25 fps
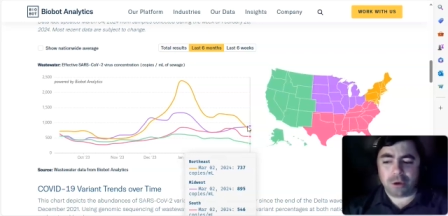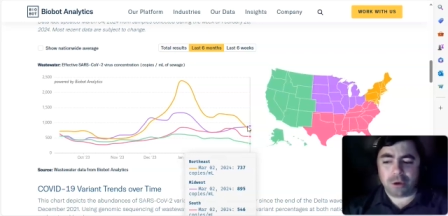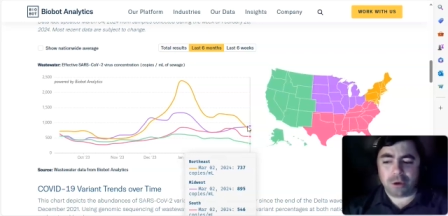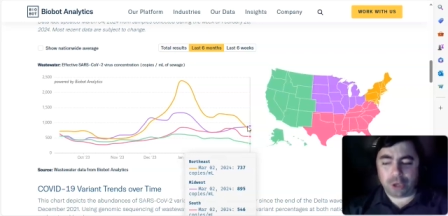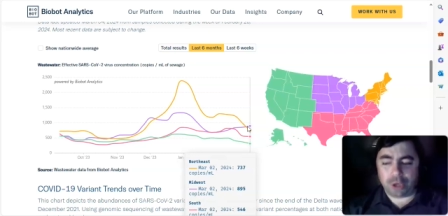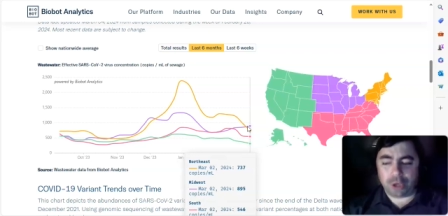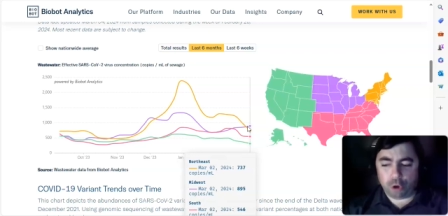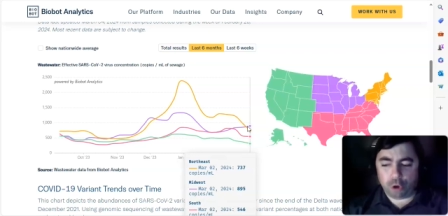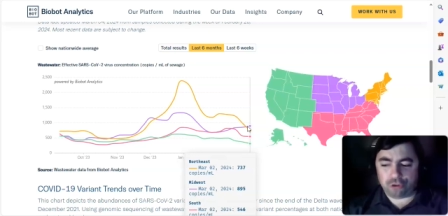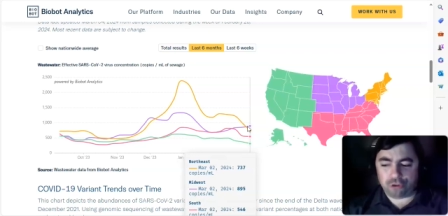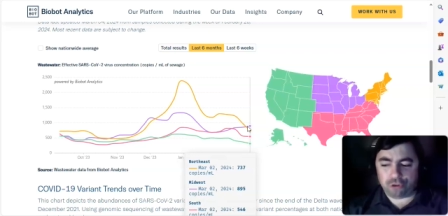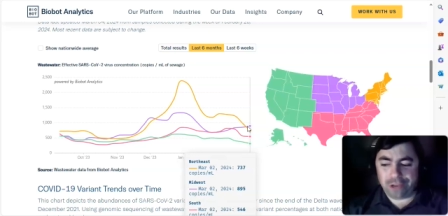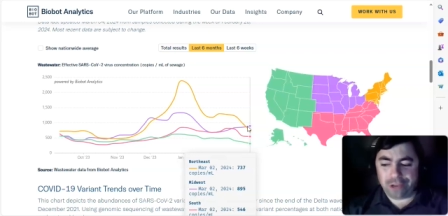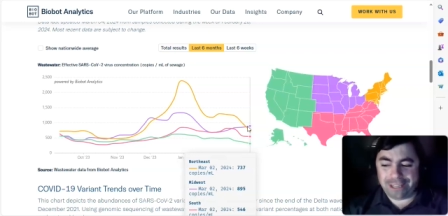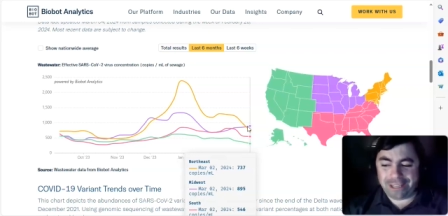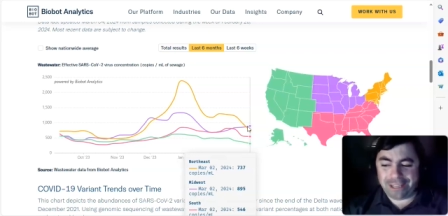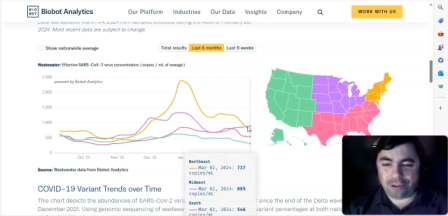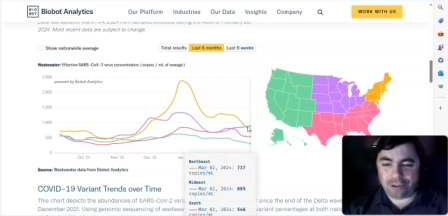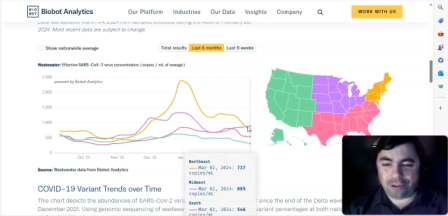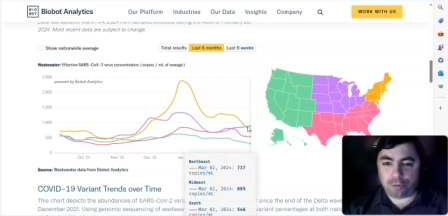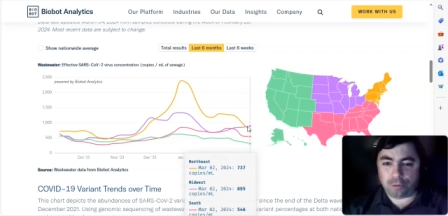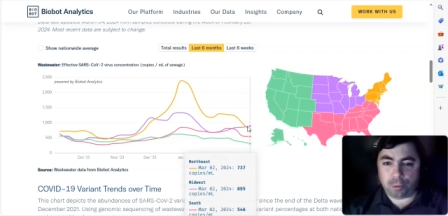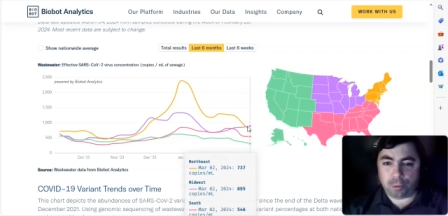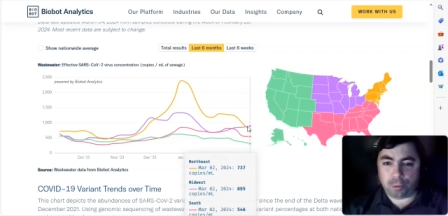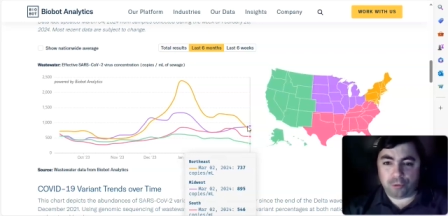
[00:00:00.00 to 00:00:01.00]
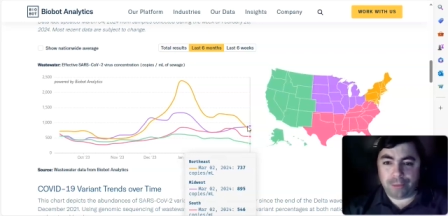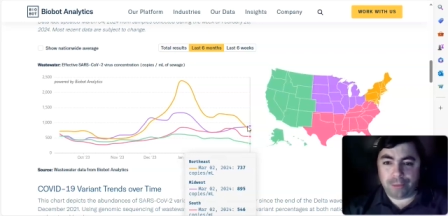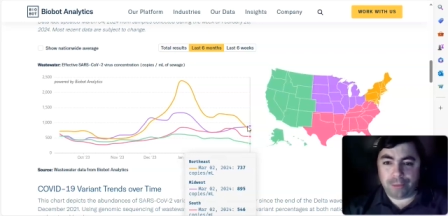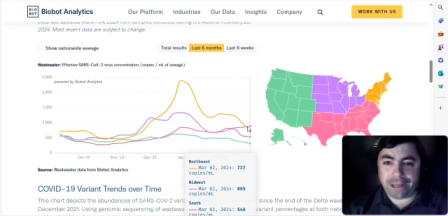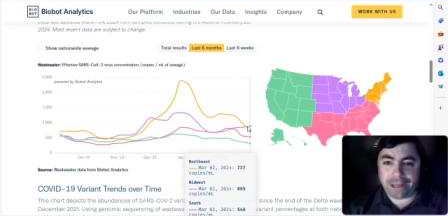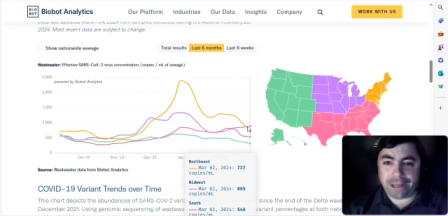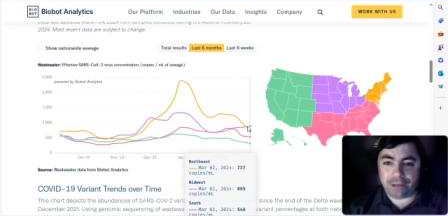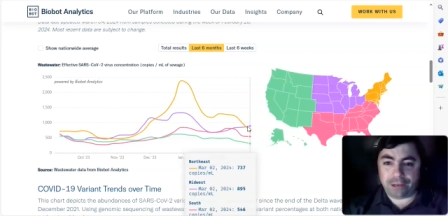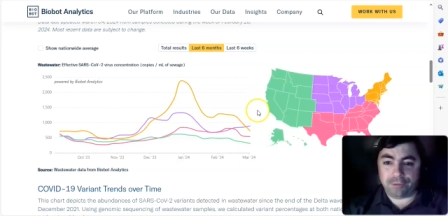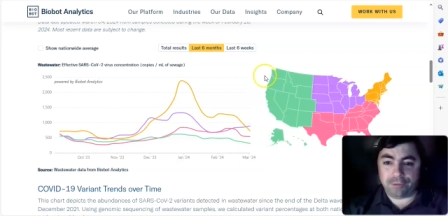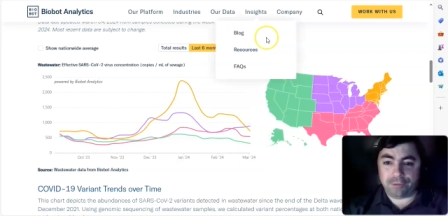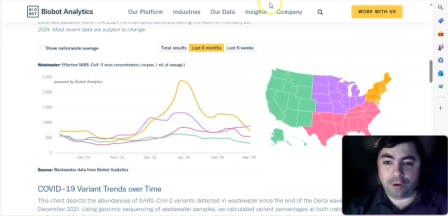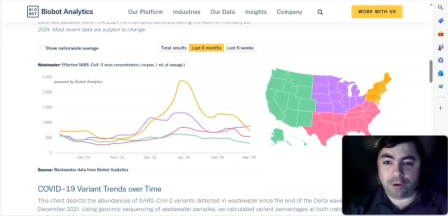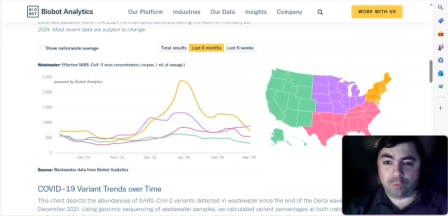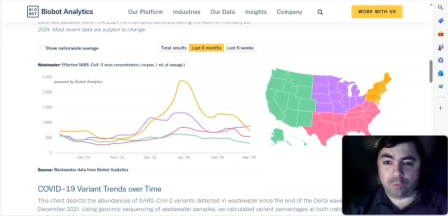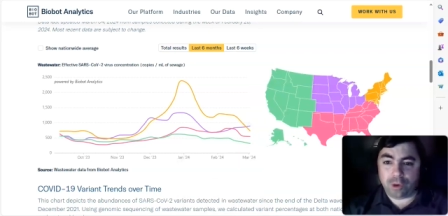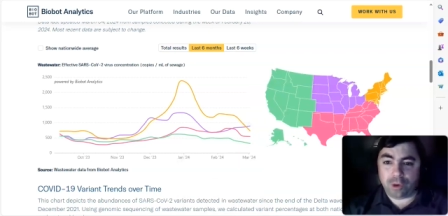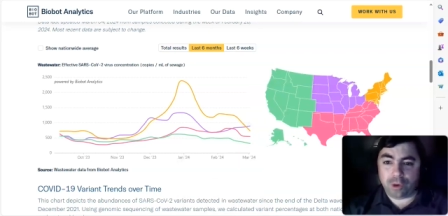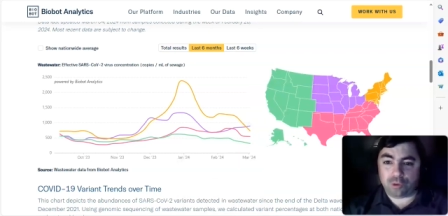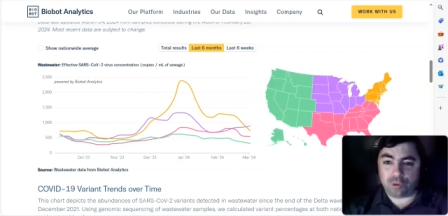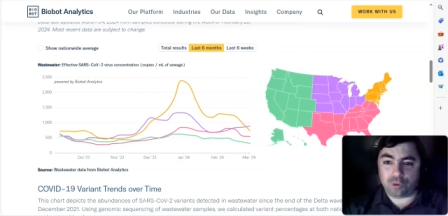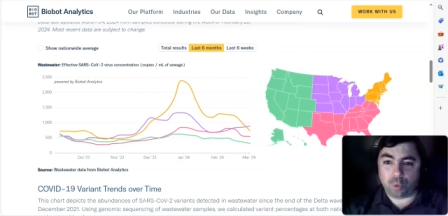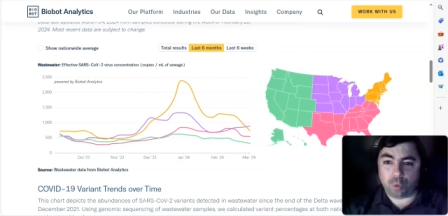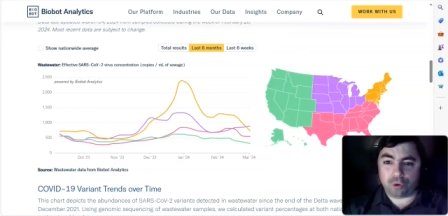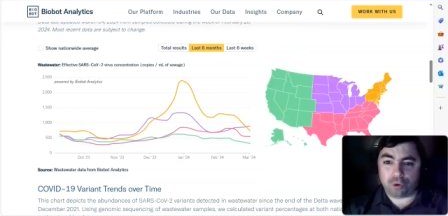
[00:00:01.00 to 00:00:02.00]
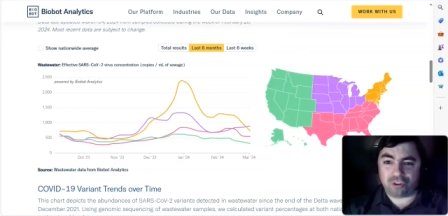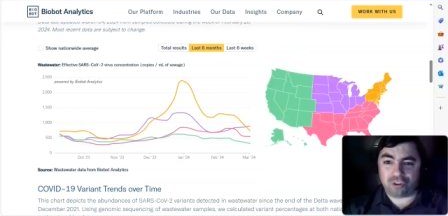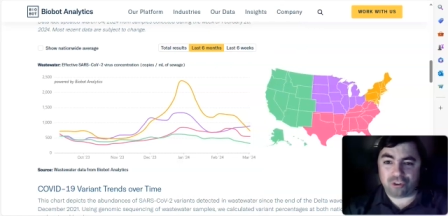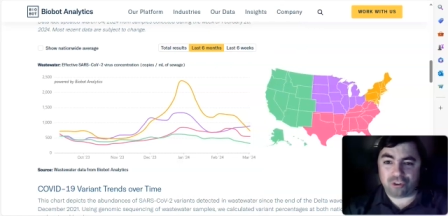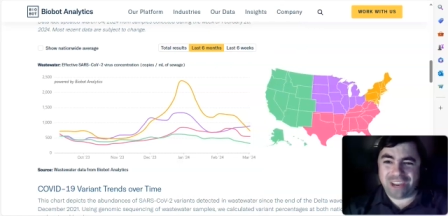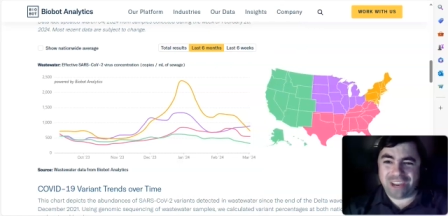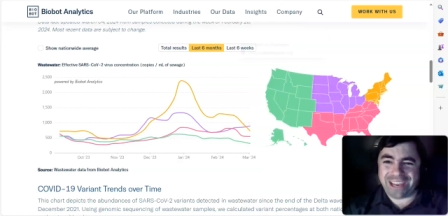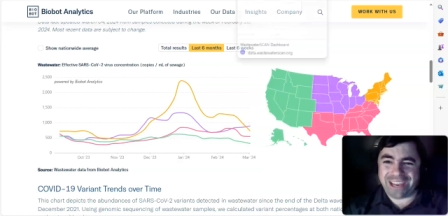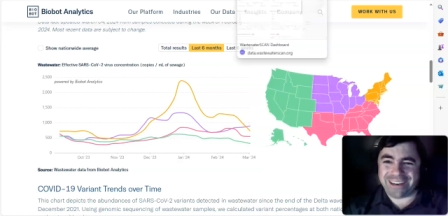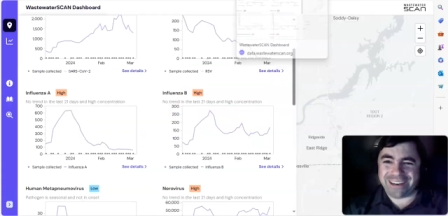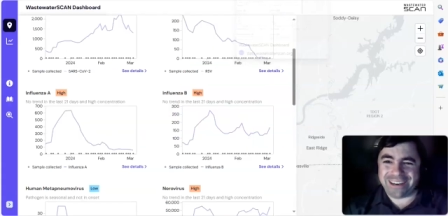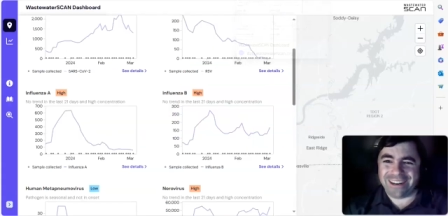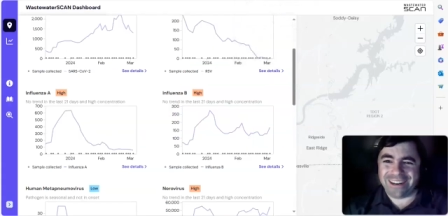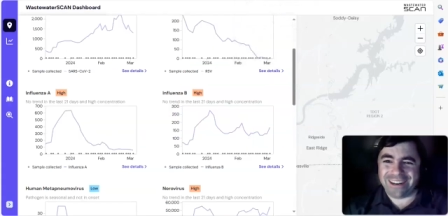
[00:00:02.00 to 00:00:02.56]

We can also get this perspective of Wastewater Scan.